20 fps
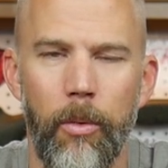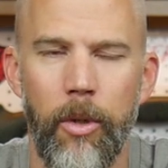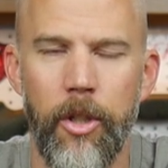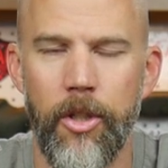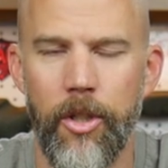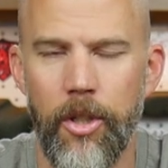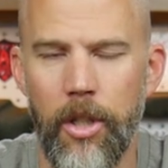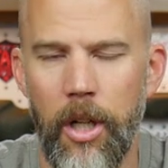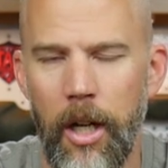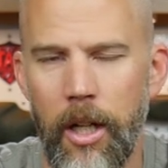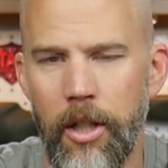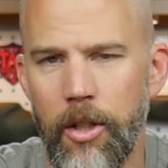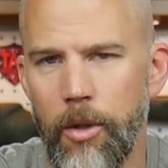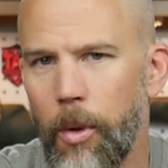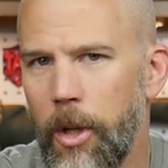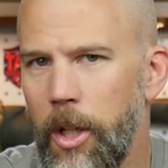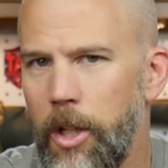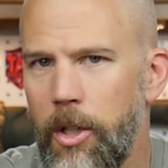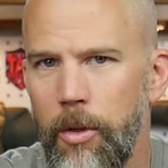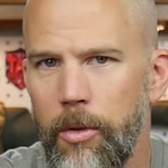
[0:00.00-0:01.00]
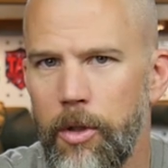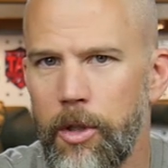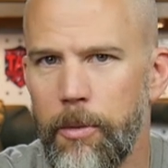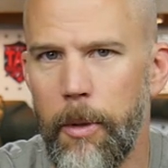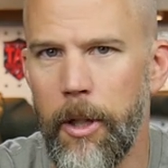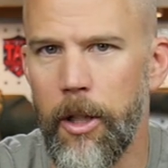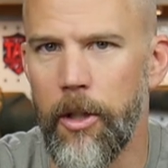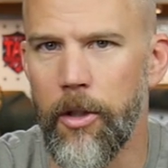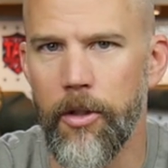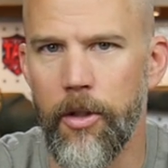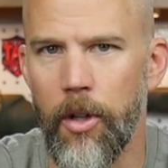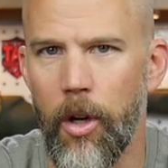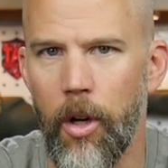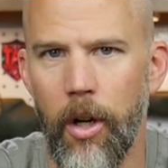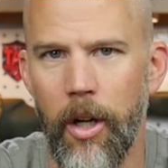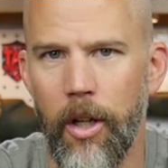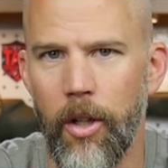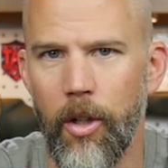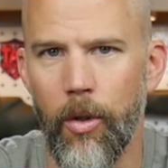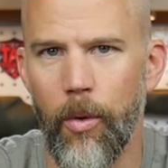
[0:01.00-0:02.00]
which uh, twenty-two spinners
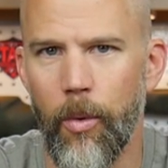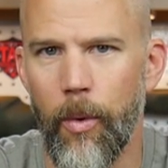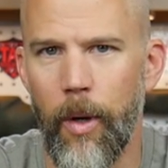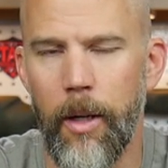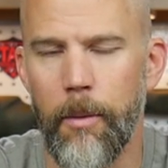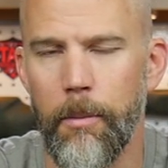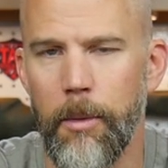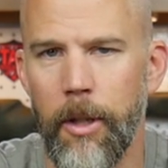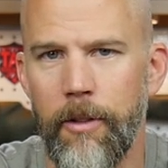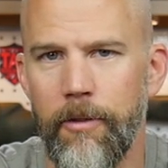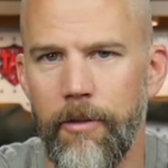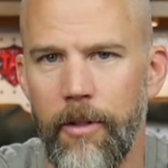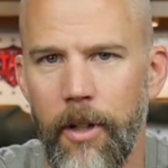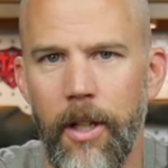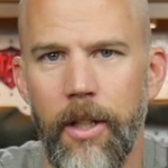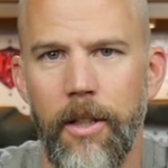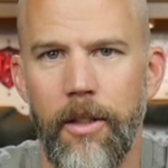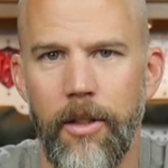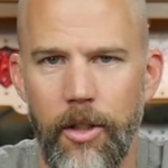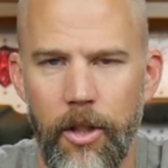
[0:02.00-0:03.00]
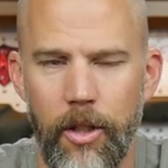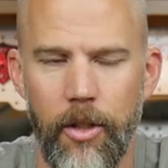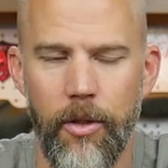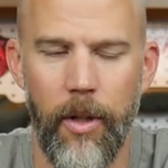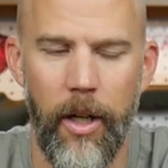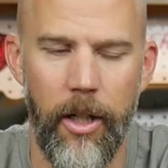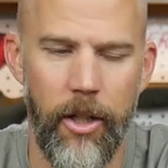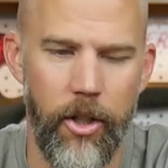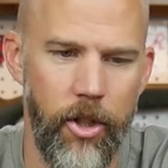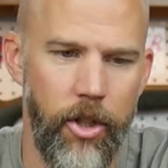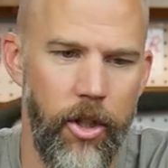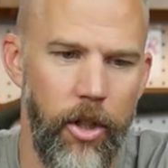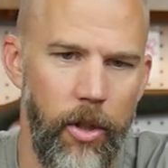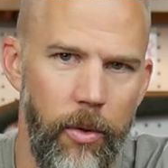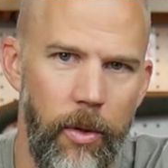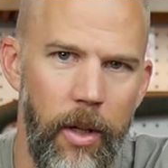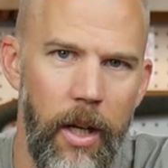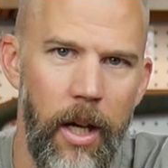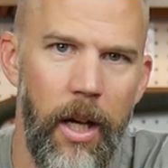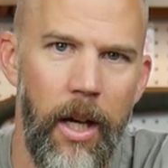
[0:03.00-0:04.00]
are incredibly fun to try to
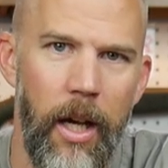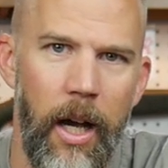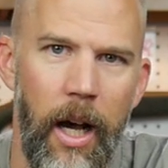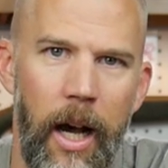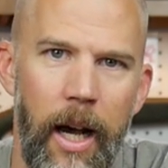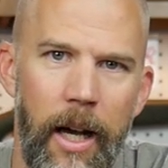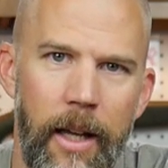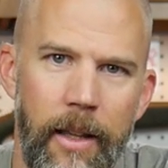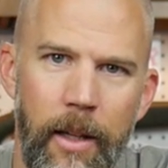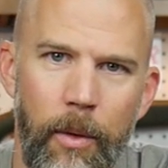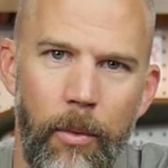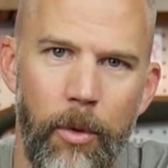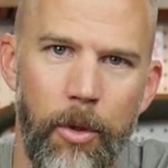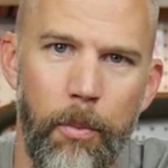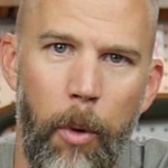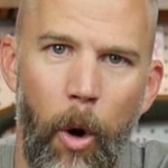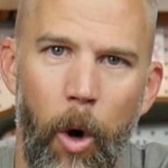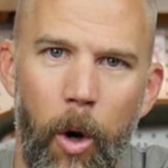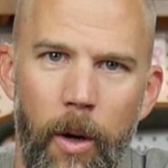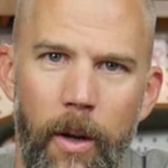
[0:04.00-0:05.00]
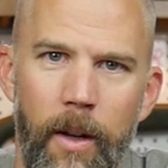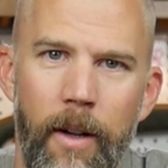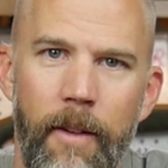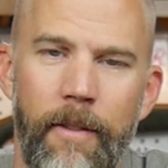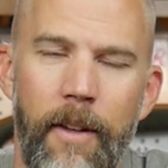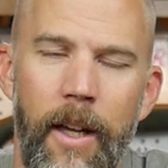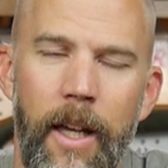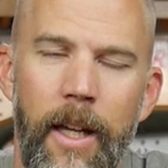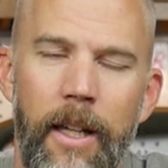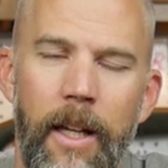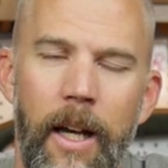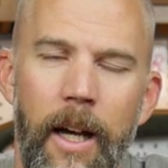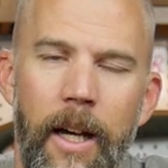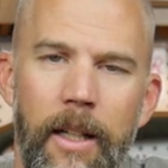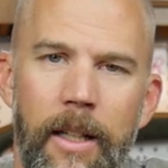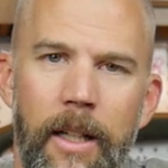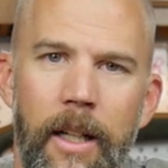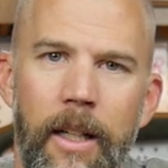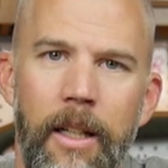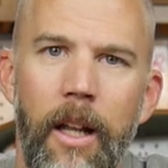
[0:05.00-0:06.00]
shoot, uh, that was part of a
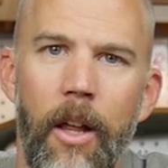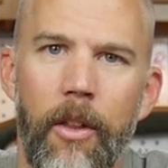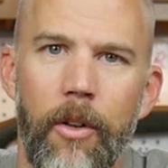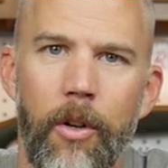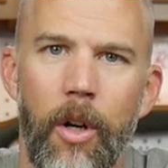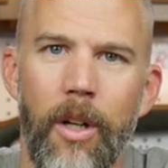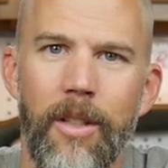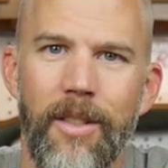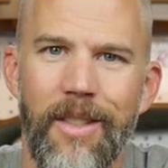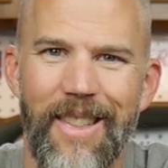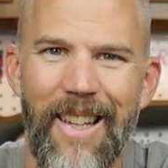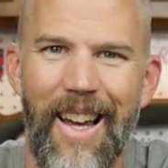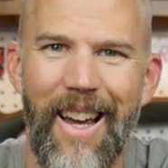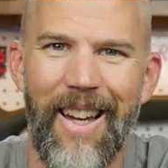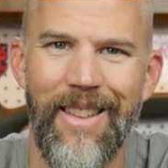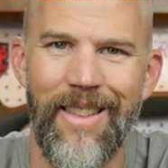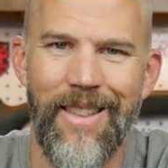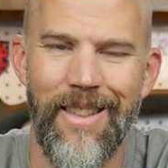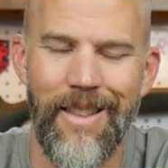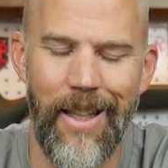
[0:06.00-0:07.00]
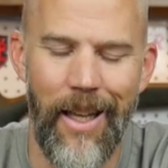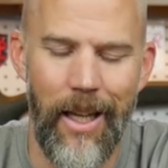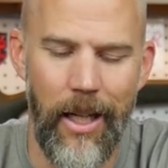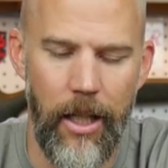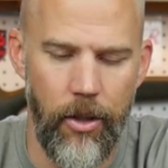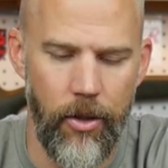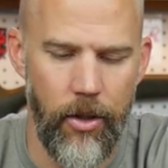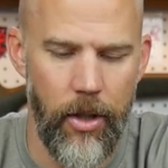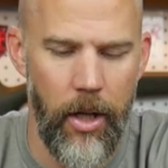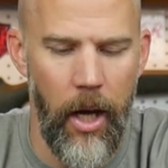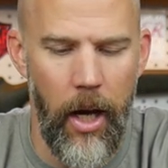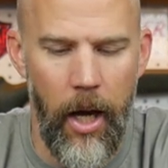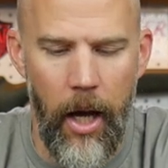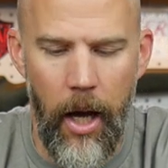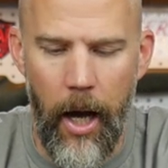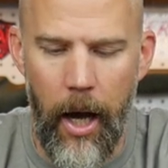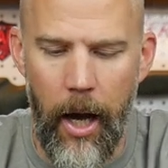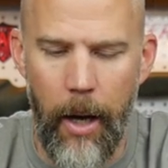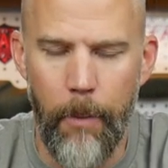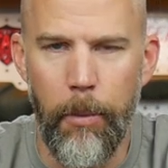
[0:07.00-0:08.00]
uh, another side stage.
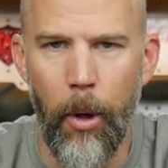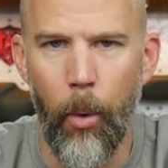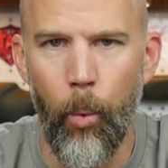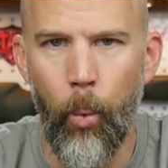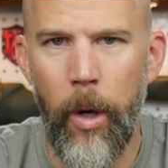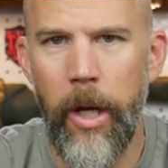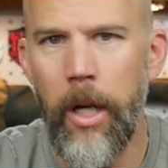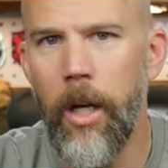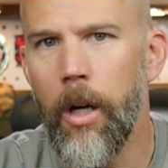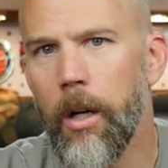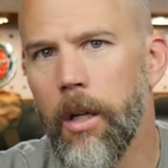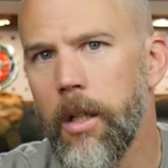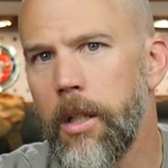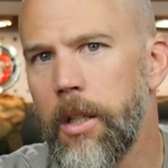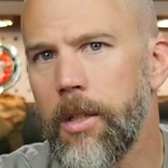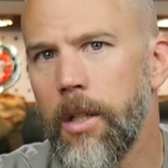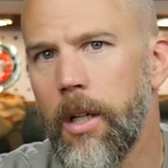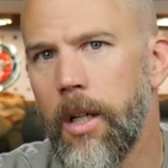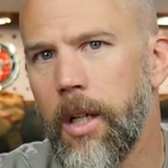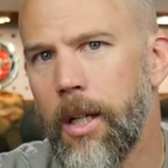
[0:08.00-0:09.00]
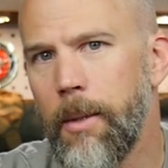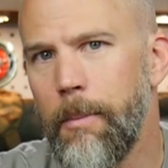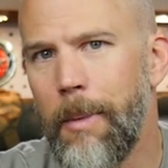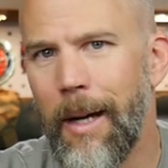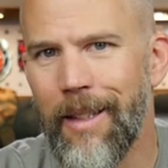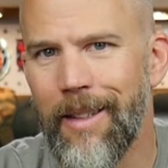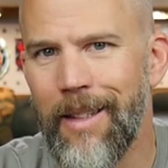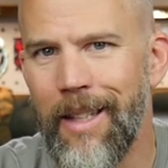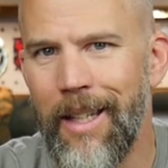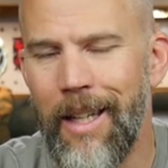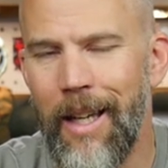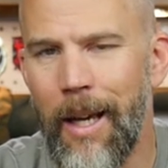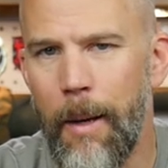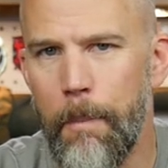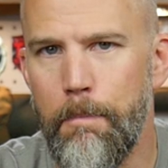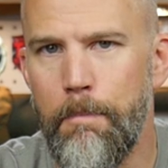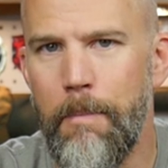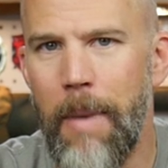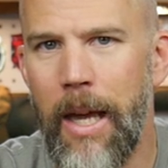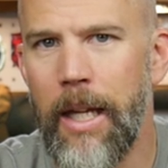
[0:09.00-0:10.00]
Uh, but we are going to talk about the
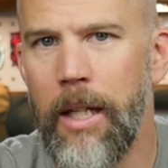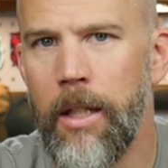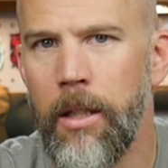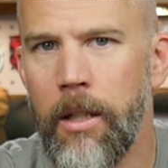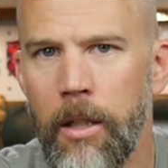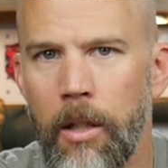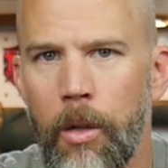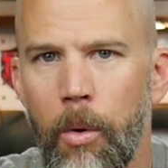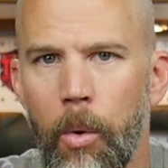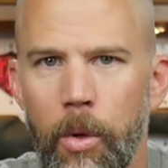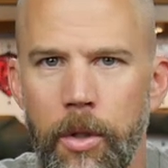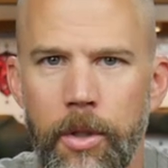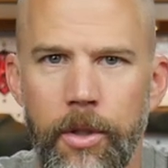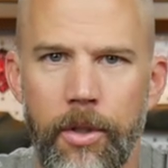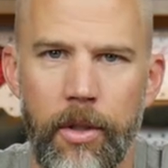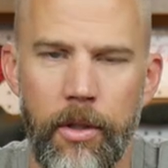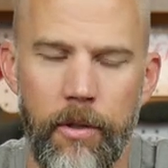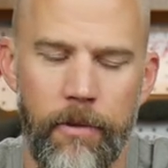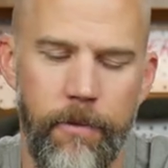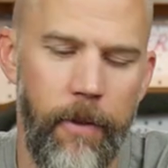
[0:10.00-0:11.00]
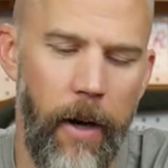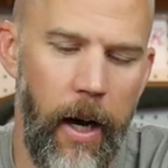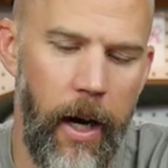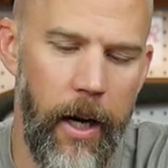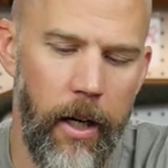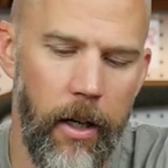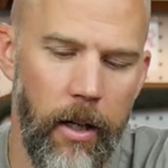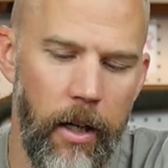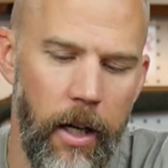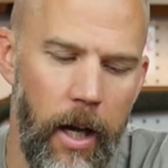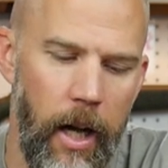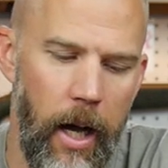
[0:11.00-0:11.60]
main courses of fire,